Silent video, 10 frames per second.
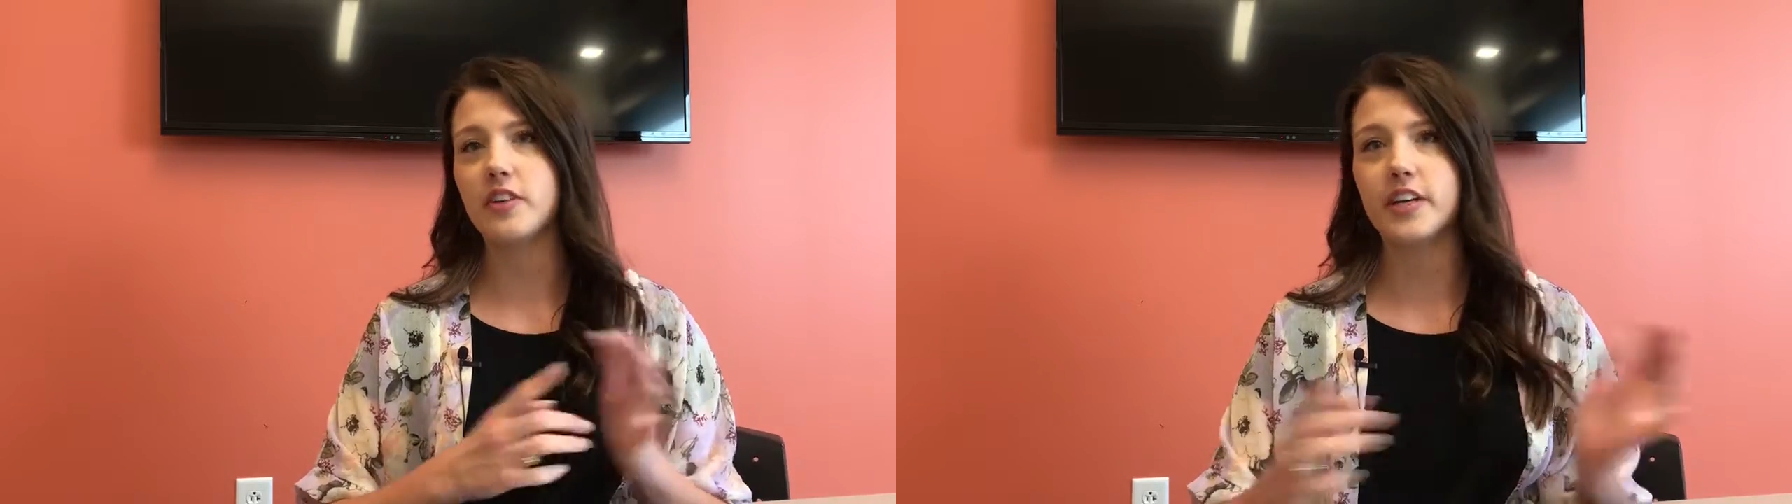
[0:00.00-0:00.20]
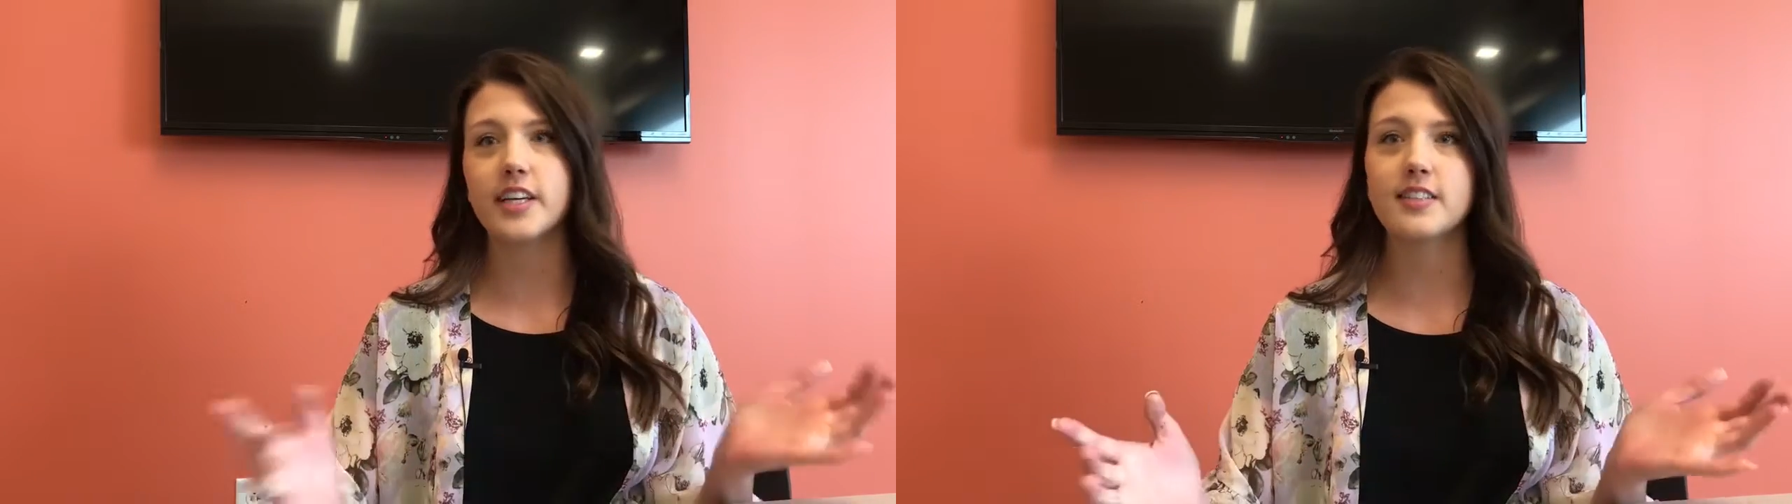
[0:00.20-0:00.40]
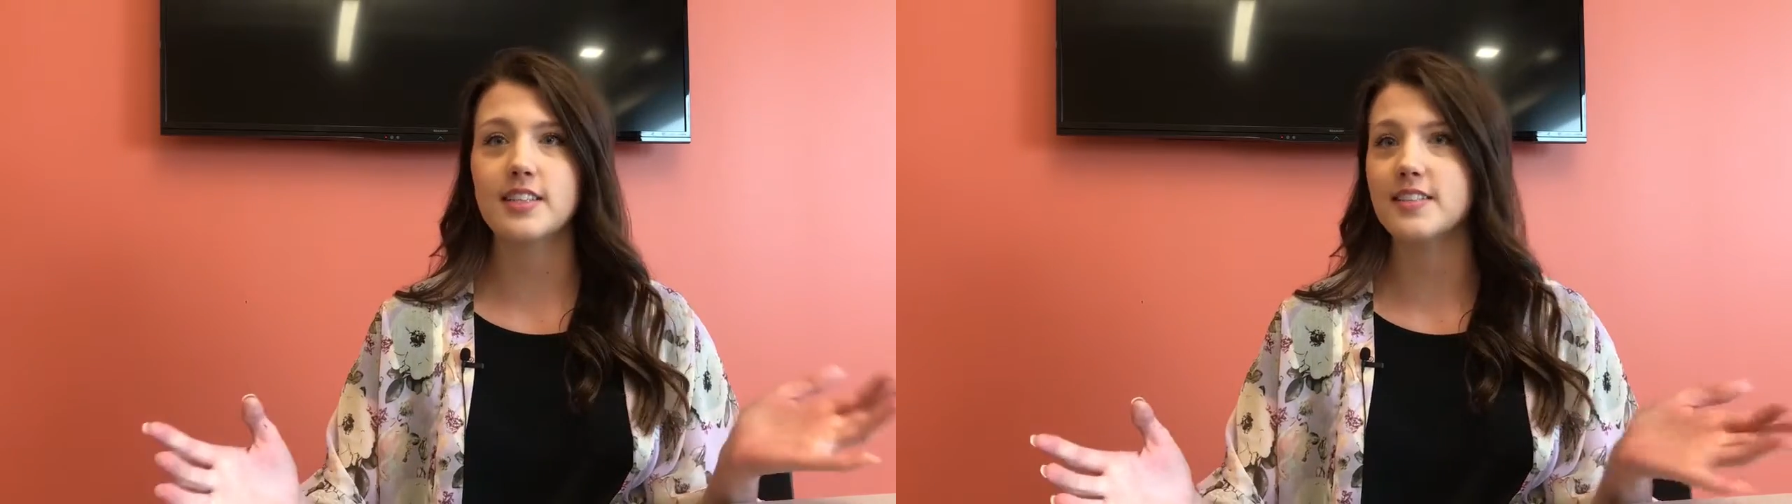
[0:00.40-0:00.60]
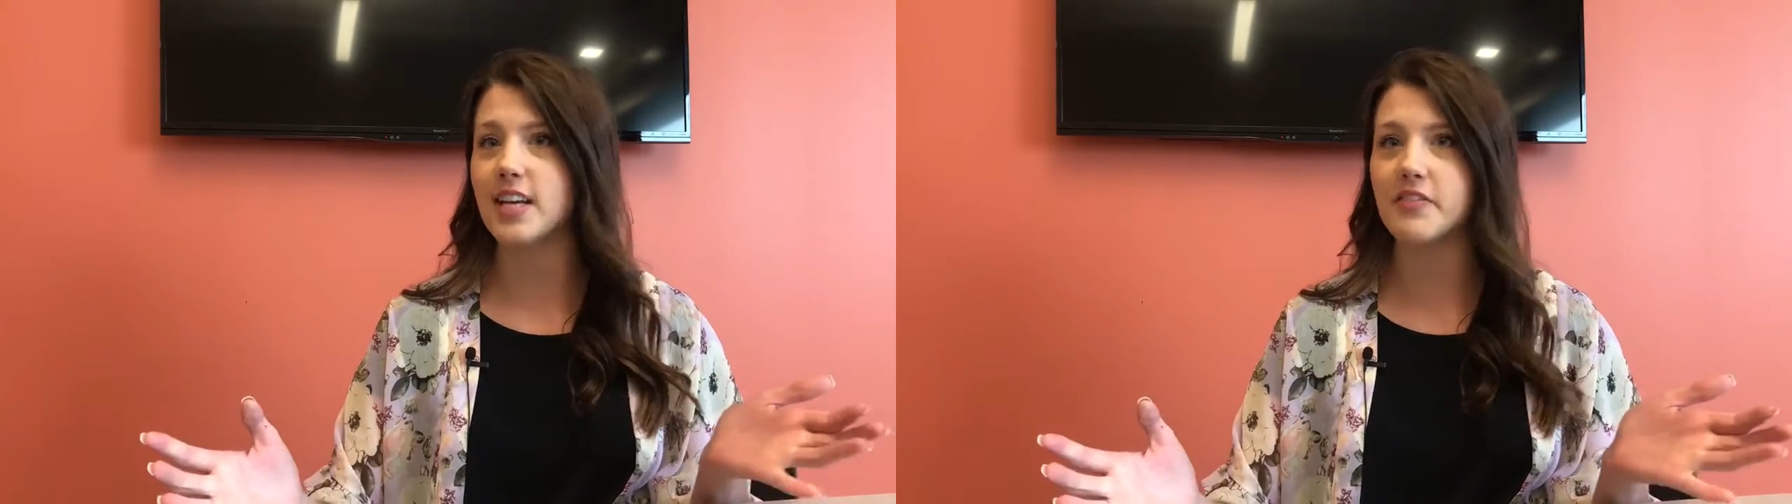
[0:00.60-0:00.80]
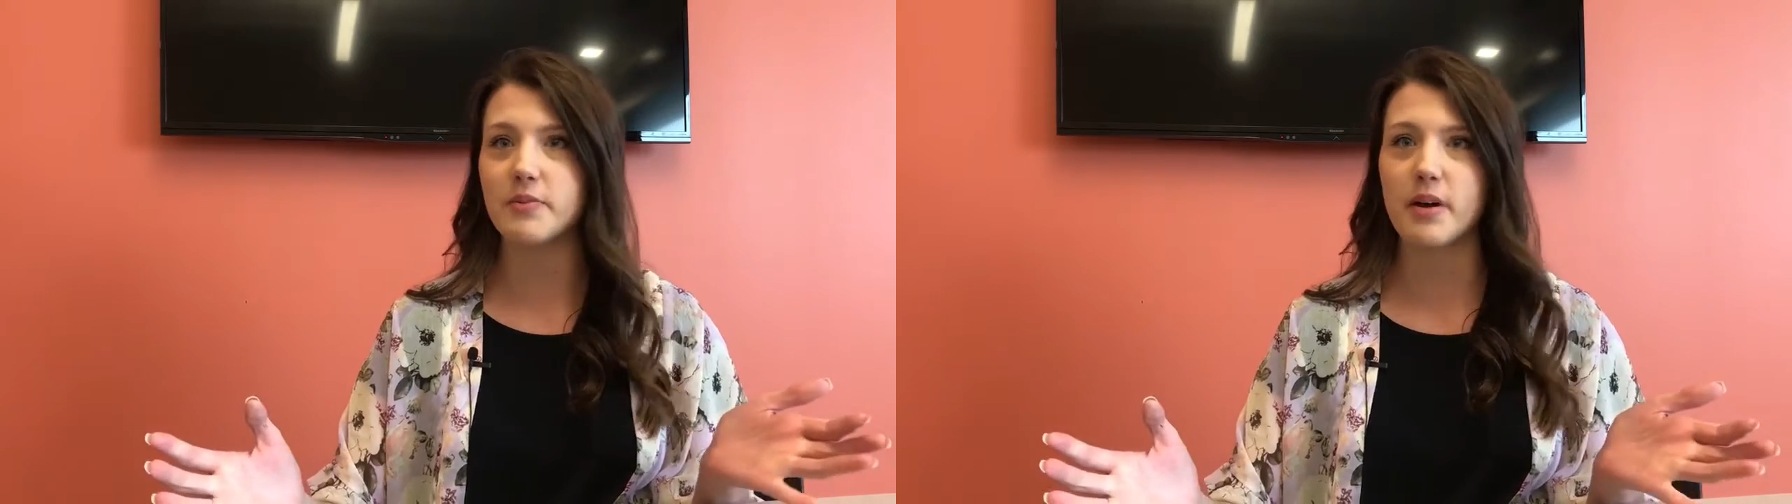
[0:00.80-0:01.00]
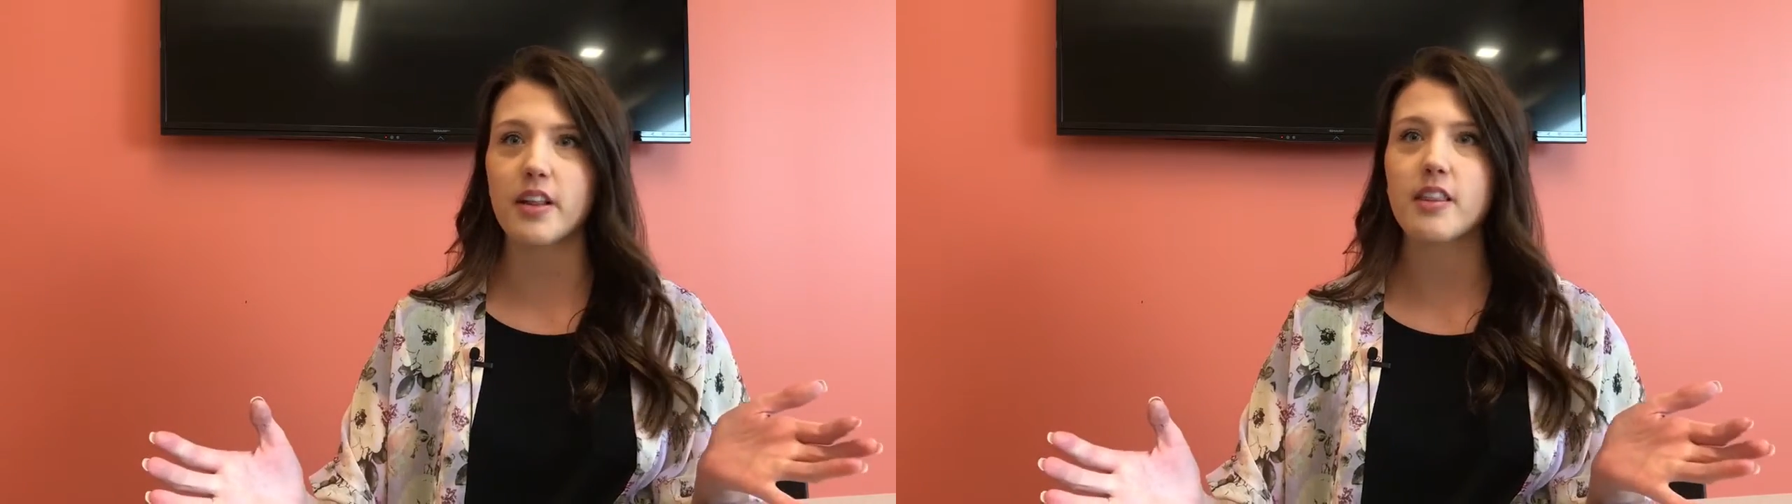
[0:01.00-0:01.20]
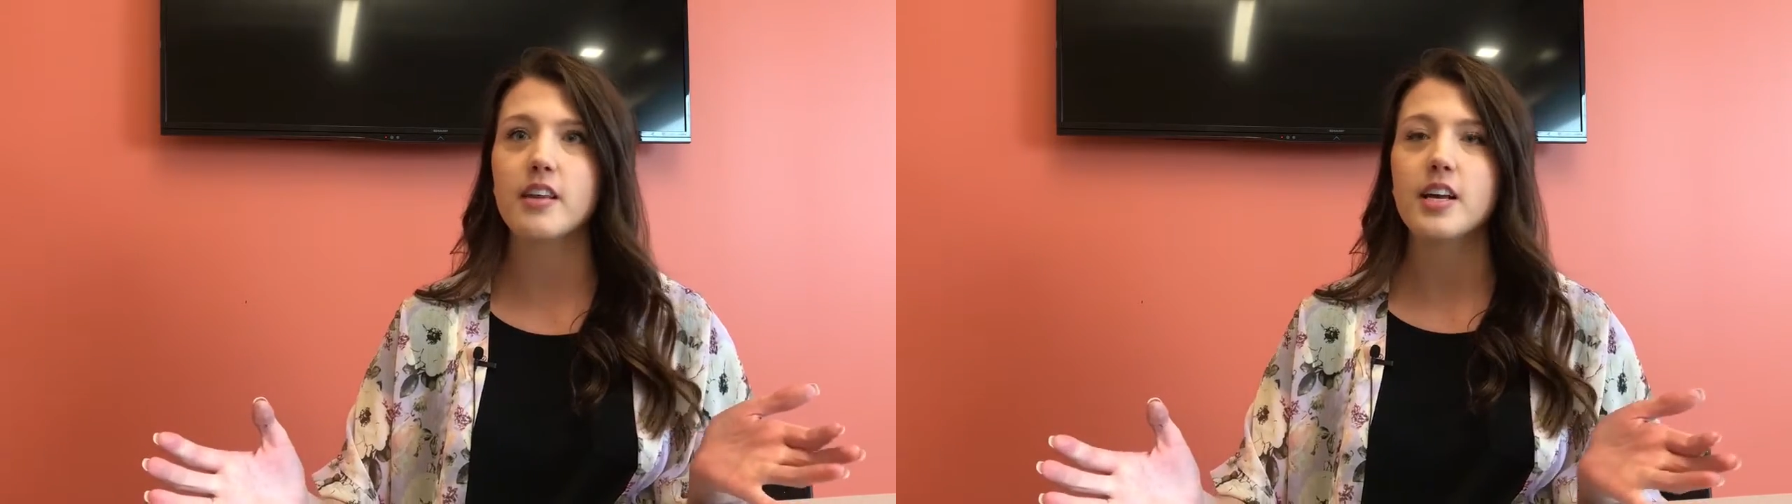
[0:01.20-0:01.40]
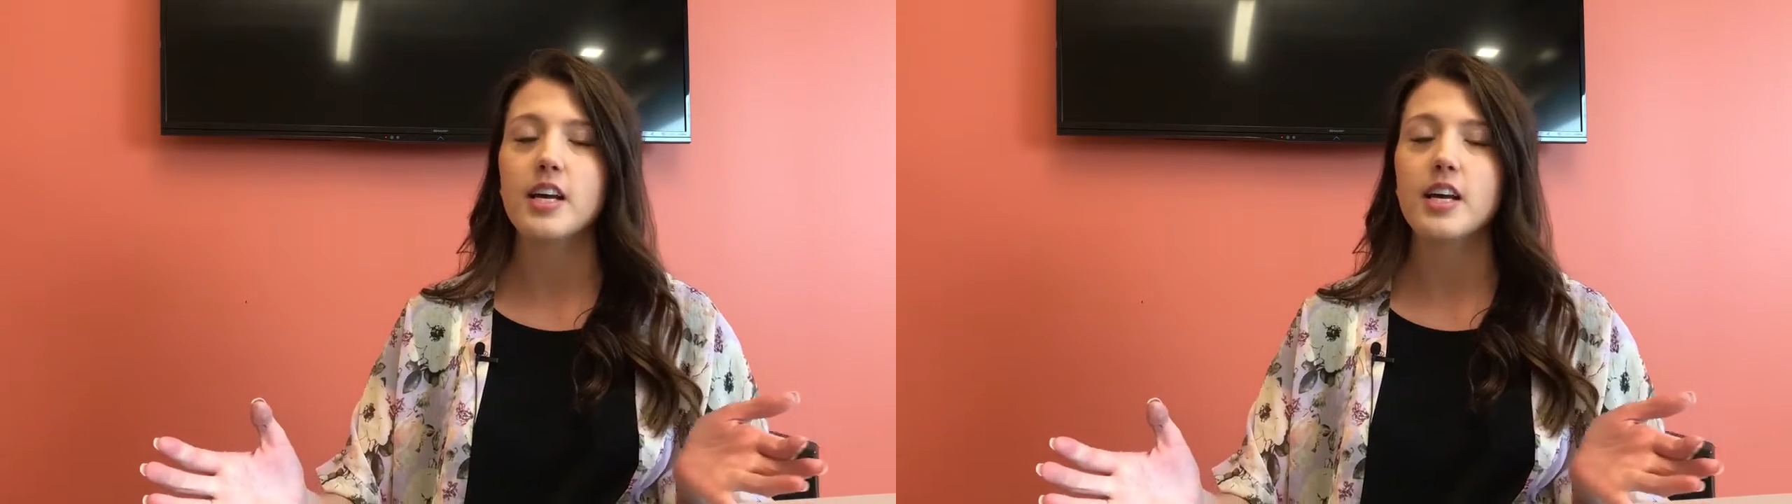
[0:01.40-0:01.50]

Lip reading: very consistent every month.